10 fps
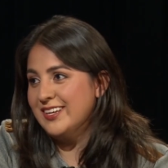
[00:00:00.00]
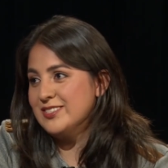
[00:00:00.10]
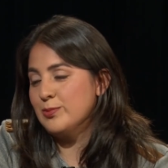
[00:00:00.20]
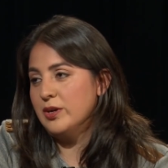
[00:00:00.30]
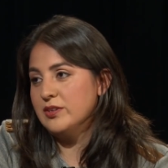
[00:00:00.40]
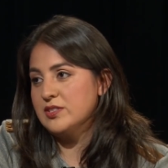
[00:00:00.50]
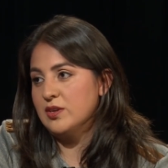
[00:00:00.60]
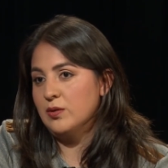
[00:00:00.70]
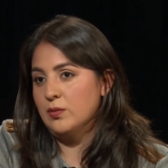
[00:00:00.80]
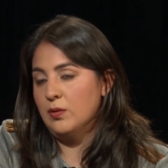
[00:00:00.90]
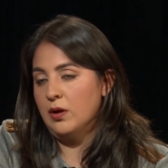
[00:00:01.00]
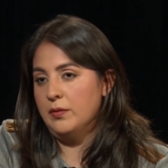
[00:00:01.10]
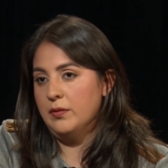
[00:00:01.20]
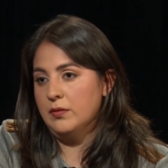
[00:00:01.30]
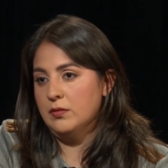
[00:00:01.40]
as well. So
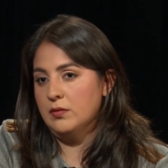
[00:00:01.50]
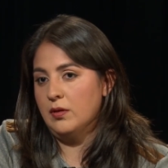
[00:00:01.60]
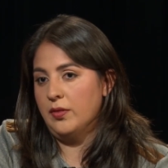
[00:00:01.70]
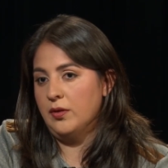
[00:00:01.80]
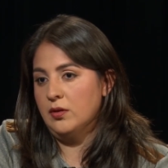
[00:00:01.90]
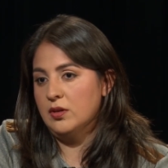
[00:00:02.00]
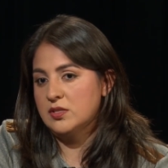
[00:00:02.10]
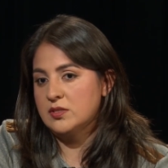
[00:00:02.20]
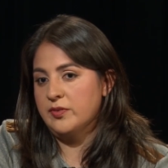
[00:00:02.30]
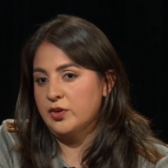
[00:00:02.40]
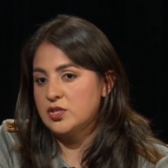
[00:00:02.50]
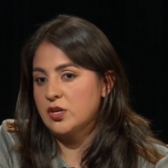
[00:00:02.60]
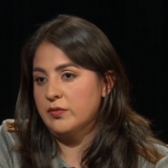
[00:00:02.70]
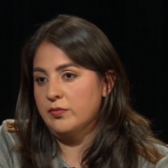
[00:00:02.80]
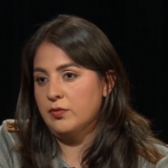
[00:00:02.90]
I, uh, I think it's very
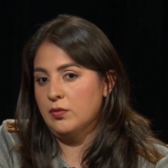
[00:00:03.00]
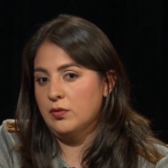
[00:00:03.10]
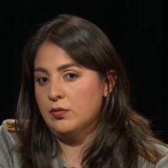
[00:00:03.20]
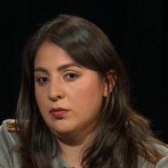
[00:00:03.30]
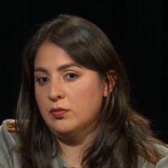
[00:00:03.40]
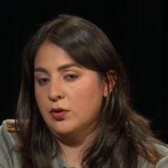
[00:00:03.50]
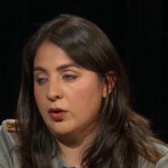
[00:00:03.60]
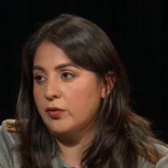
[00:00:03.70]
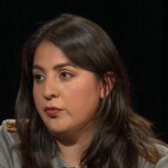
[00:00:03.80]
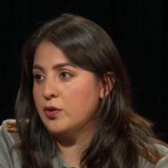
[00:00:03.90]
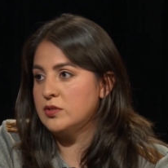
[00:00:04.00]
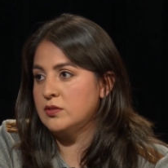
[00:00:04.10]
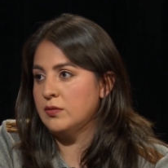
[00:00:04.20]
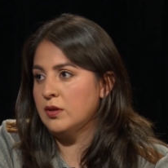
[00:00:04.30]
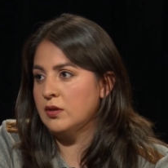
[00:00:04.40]
tough for younger folks
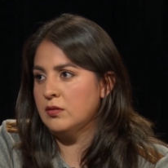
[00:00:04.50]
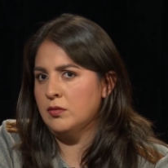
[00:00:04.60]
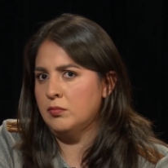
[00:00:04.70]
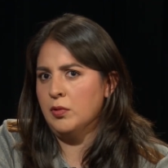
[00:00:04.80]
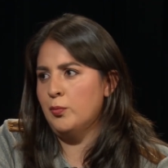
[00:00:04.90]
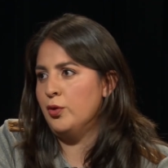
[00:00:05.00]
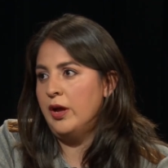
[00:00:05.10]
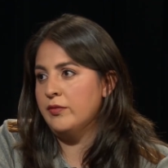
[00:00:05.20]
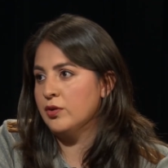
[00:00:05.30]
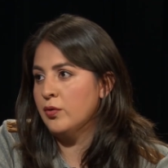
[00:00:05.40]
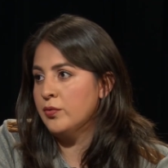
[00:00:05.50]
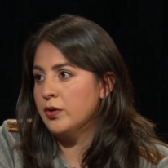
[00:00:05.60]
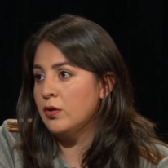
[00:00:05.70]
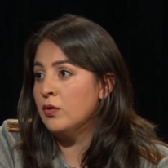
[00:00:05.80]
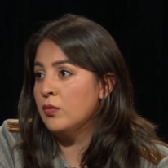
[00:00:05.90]
who think, you know, when will I ever own
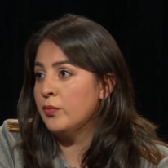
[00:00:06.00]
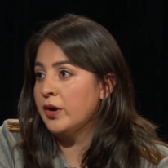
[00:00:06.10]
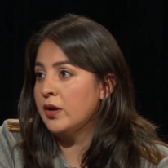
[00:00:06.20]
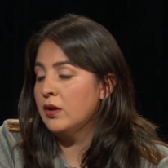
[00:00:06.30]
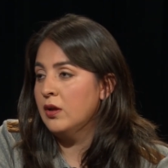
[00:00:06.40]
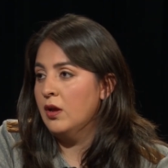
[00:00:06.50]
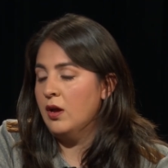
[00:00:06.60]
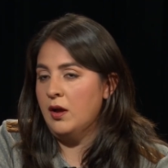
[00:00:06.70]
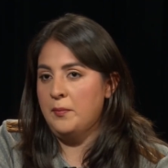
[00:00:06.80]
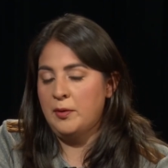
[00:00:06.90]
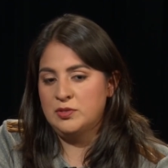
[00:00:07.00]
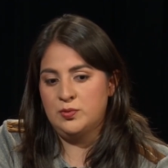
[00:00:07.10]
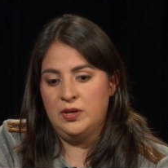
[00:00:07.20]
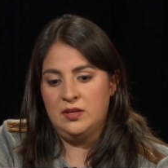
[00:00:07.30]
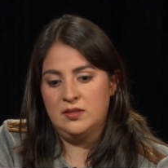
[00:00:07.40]
a home, right? right. Um, I was
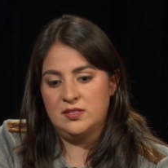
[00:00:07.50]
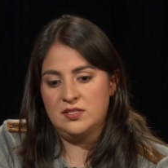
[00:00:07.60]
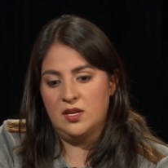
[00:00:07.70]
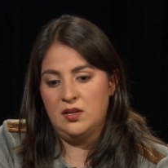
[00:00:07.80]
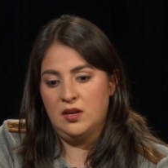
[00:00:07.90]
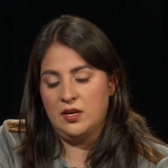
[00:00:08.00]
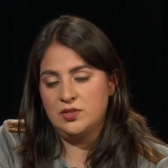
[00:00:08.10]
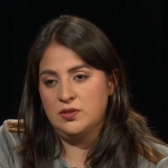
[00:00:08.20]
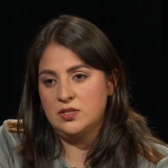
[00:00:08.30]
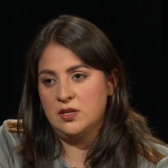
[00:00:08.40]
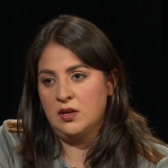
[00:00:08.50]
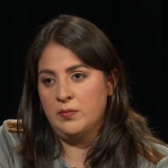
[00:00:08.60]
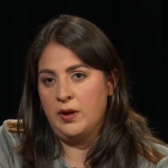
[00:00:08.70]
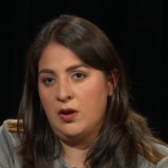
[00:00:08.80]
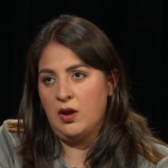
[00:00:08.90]
reading this study actually today
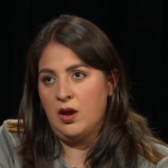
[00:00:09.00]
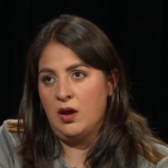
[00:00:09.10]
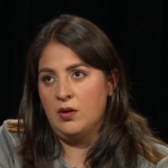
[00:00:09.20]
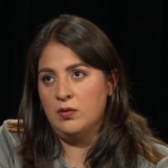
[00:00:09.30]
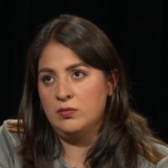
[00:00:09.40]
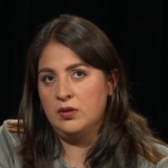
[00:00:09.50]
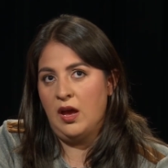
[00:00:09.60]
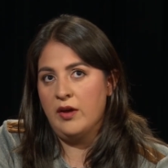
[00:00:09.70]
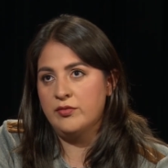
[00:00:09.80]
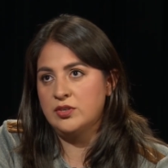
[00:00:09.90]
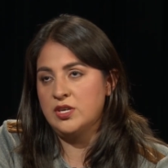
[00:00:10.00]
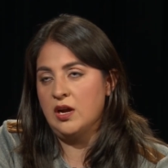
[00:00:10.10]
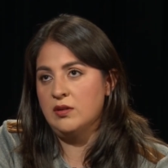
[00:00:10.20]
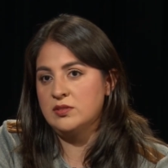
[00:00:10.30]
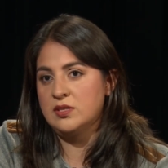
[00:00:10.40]
about how the average
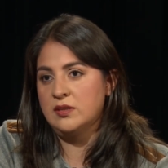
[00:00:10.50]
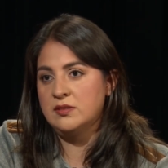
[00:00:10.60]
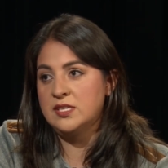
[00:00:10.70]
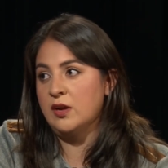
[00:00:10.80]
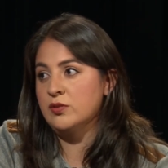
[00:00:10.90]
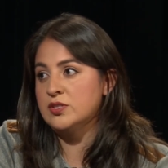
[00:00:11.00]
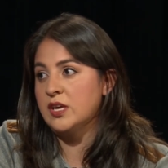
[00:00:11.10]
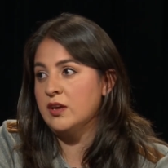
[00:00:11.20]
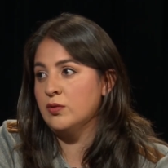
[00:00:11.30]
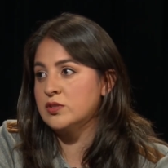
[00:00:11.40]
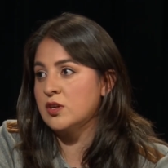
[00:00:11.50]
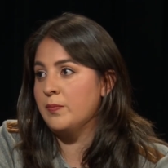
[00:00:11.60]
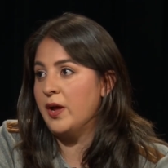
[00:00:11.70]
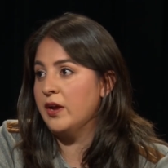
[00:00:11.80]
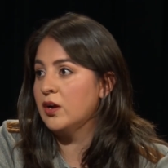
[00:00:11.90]
house in San Jose goes up
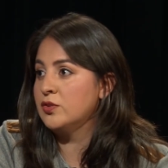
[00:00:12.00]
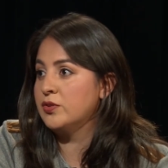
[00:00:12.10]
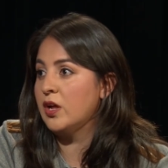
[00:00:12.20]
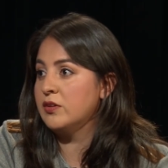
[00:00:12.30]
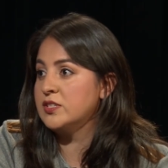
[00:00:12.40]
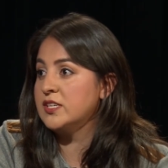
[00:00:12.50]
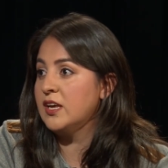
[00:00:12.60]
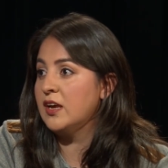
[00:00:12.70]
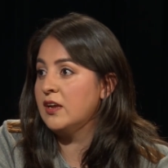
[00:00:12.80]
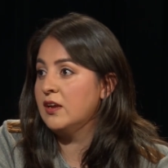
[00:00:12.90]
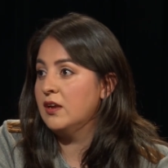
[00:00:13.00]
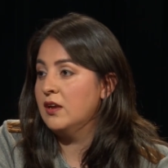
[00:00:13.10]
by $800 a day